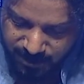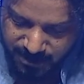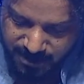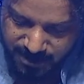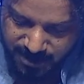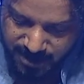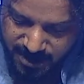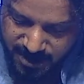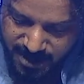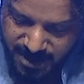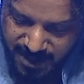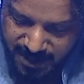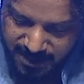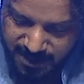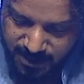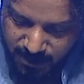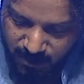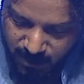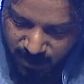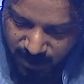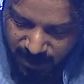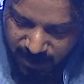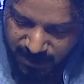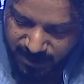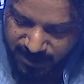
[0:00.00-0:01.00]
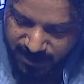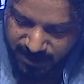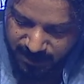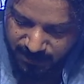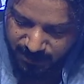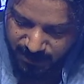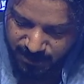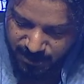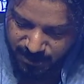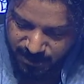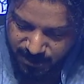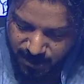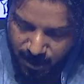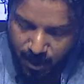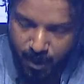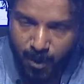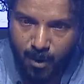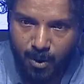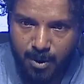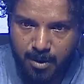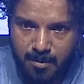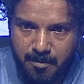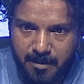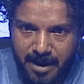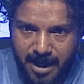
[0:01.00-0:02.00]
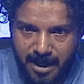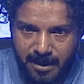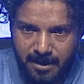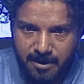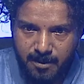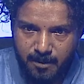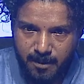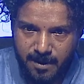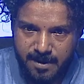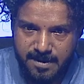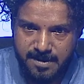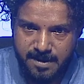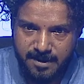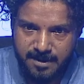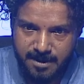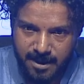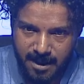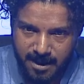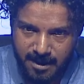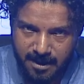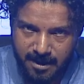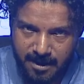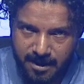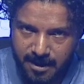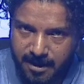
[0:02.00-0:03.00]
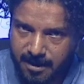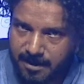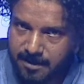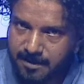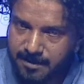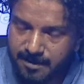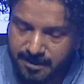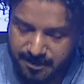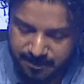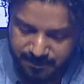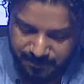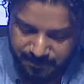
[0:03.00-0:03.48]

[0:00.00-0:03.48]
to create a world in which all men were satyagrahis.